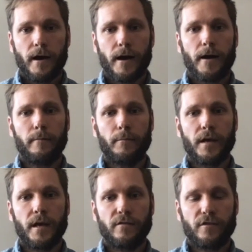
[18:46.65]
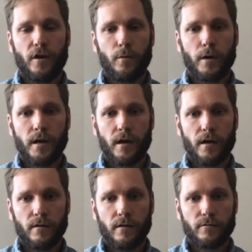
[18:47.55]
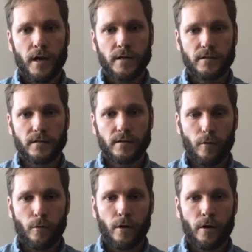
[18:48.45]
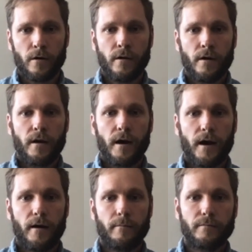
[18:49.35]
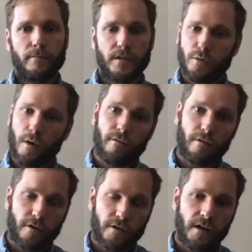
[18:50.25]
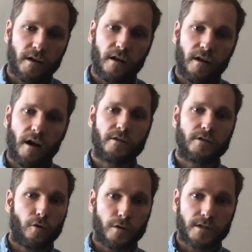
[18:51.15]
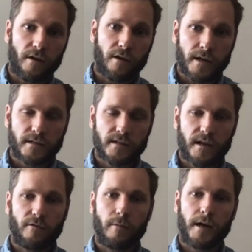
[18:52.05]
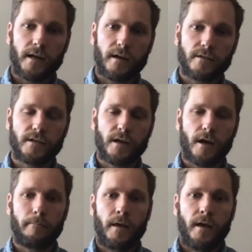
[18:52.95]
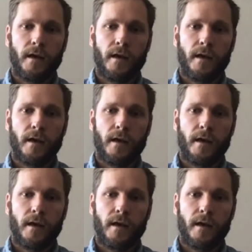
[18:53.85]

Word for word: Um, and so we're going to raise the floor um, to 12 or 13 dollars. Of course, that raises everybody else up.